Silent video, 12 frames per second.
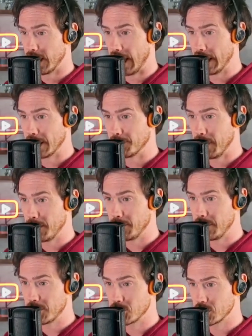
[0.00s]
And
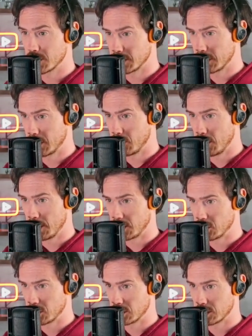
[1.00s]
maybe just... Can I
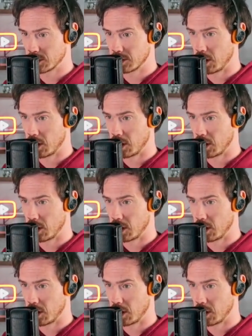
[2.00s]
just...